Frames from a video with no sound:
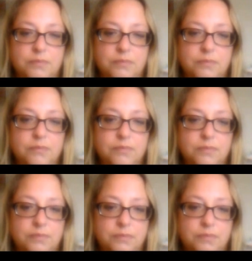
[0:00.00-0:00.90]

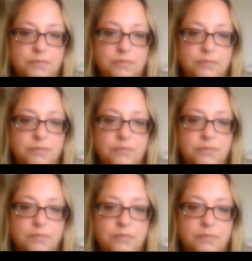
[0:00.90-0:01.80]

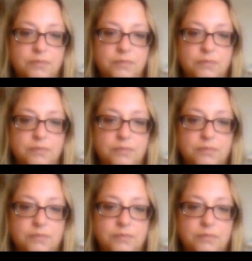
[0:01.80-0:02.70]

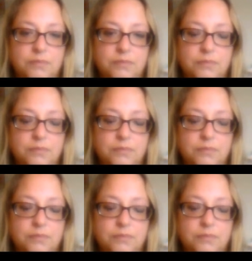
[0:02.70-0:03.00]
The person shown says nothing.